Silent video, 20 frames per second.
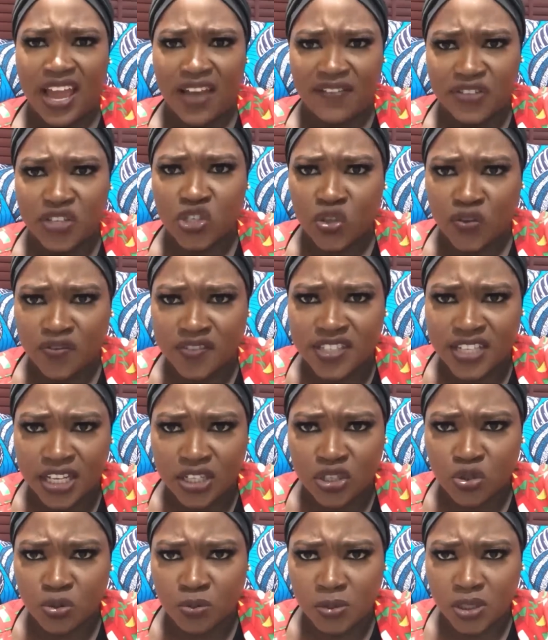that I have a soft
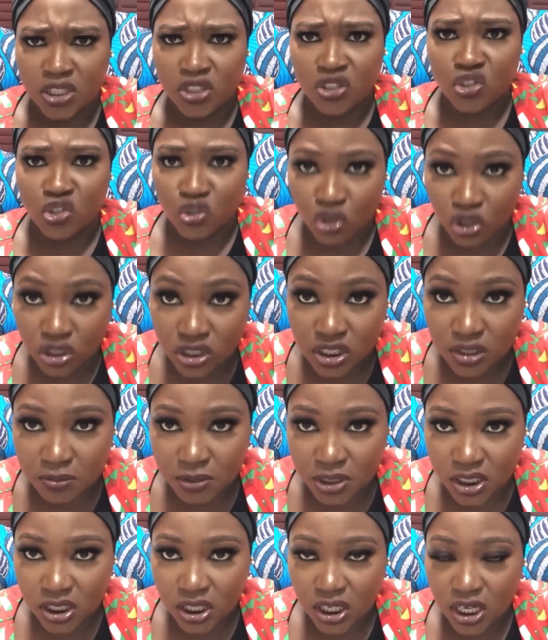side to me.
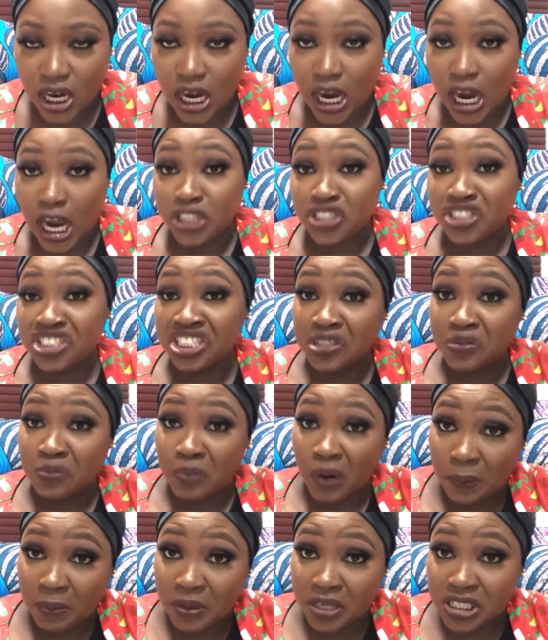Trust me. I just need
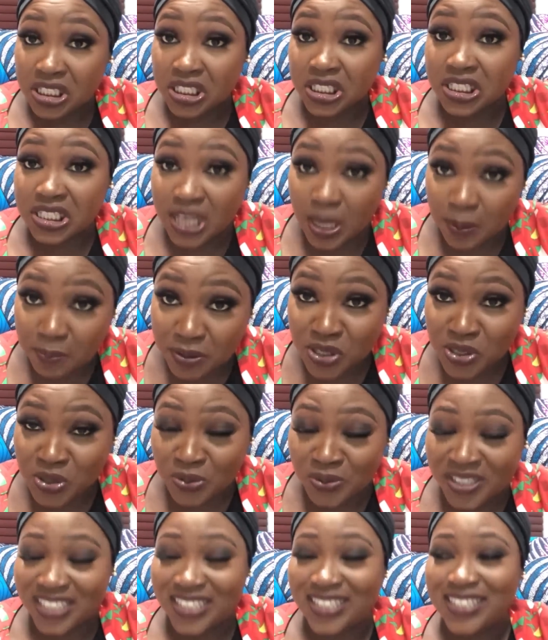the right person to tap
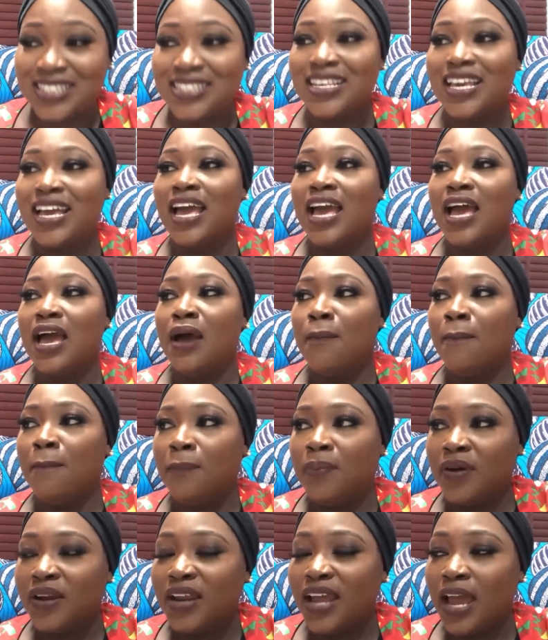into it.
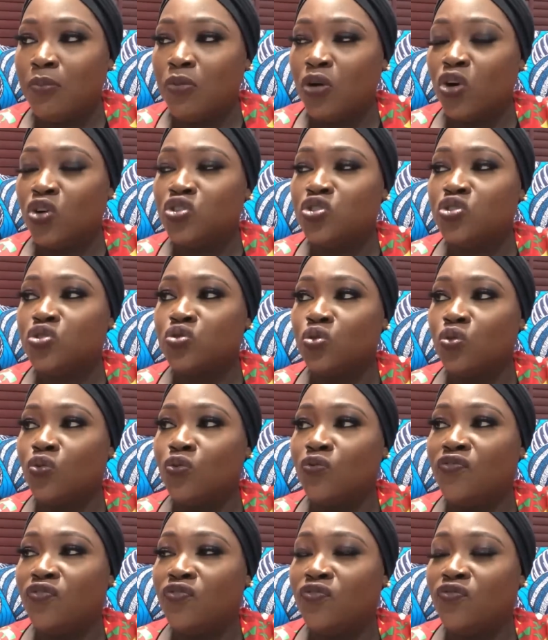But I'm
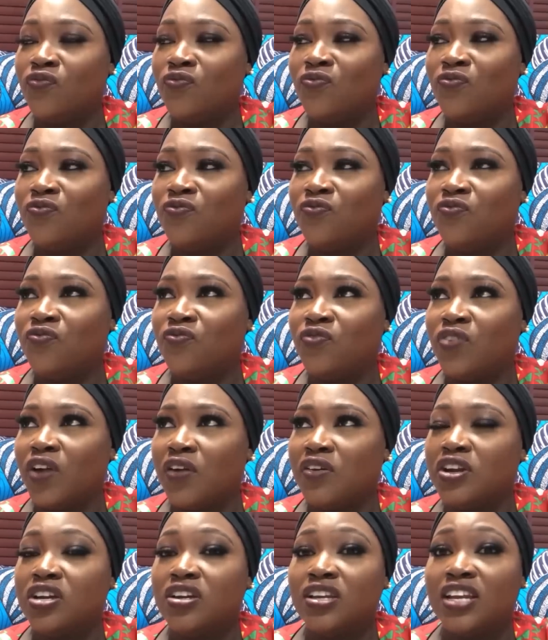also
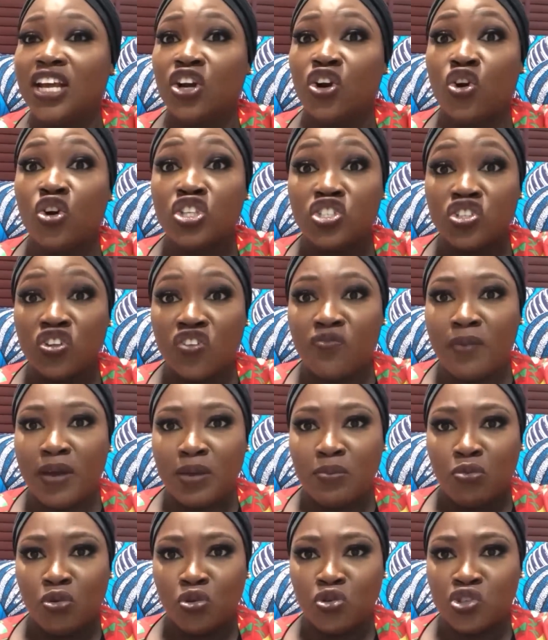very good at cutting off
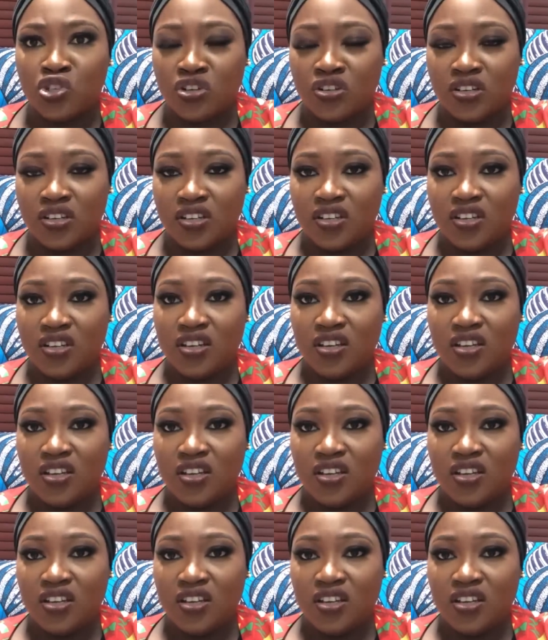my emotion.